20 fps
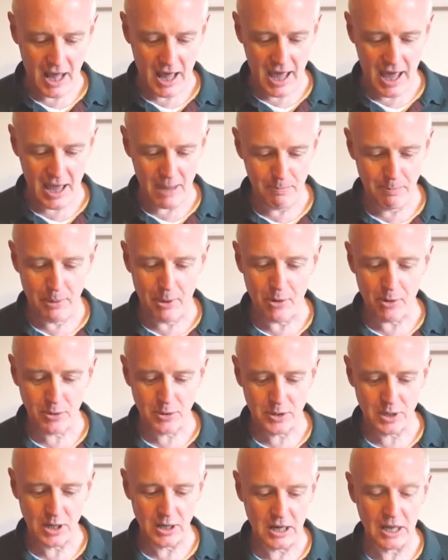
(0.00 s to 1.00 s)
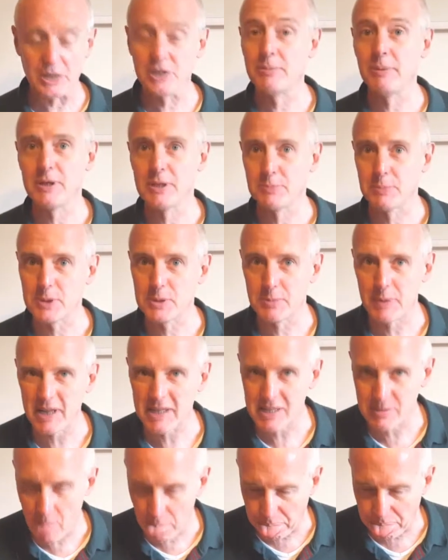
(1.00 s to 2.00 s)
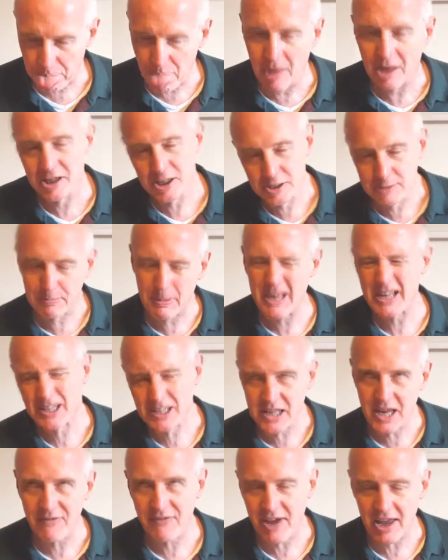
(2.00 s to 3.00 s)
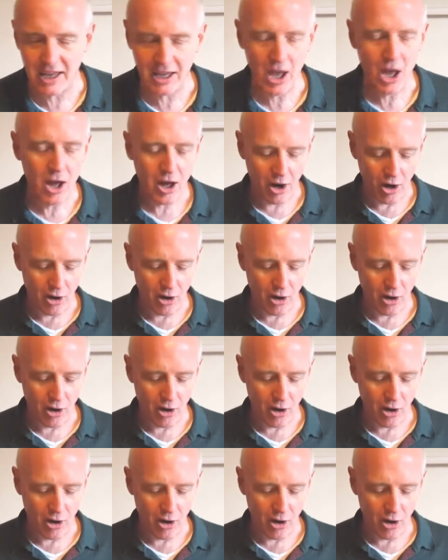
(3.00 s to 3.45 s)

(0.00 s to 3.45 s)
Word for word: a box, uh, to be specific,